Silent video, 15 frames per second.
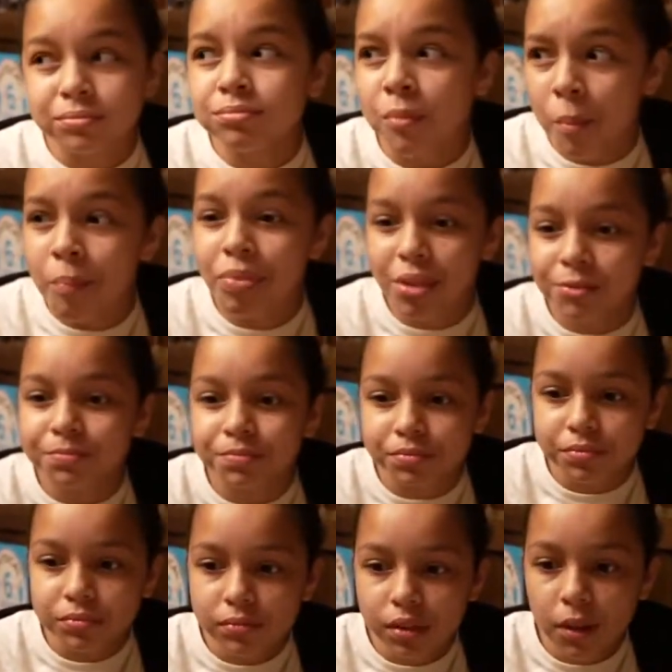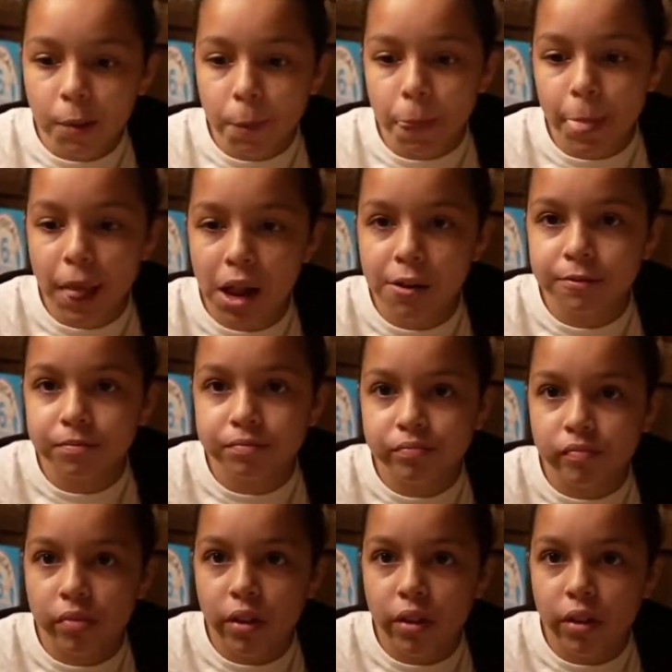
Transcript: But the crust was good though.